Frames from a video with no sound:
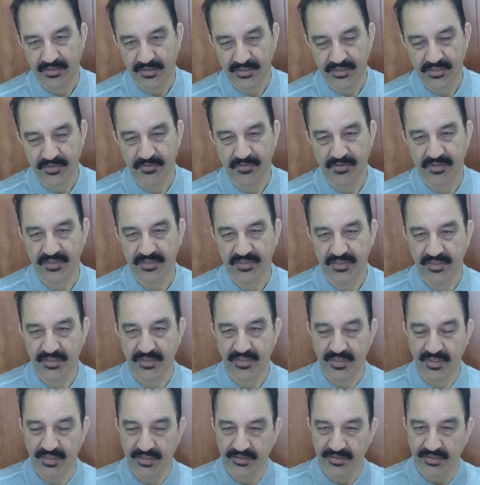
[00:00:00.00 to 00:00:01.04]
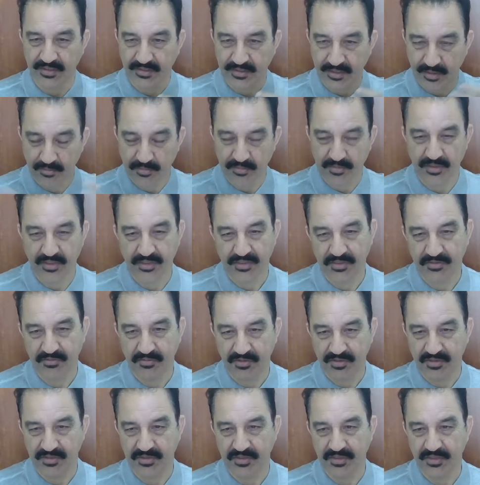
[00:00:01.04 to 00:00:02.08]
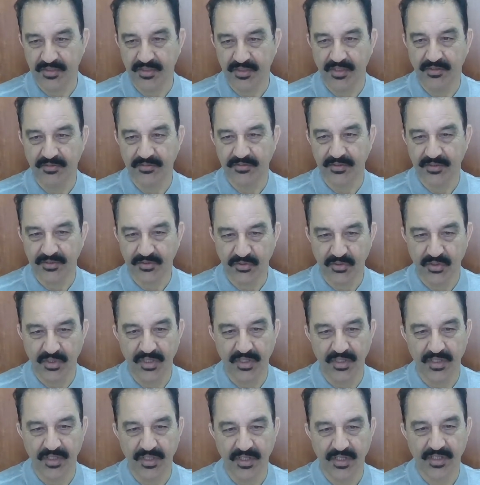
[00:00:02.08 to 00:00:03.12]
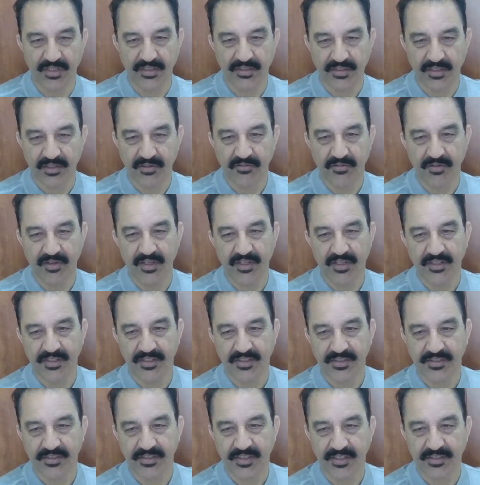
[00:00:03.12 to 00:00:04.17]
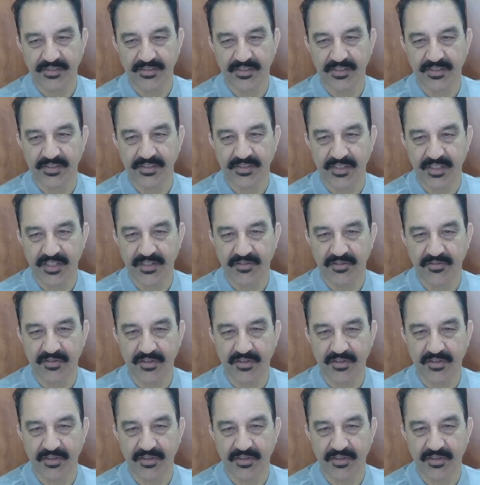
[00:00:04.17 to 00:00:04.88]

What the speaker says: classification and the sub-classification of the soil, and the where it exists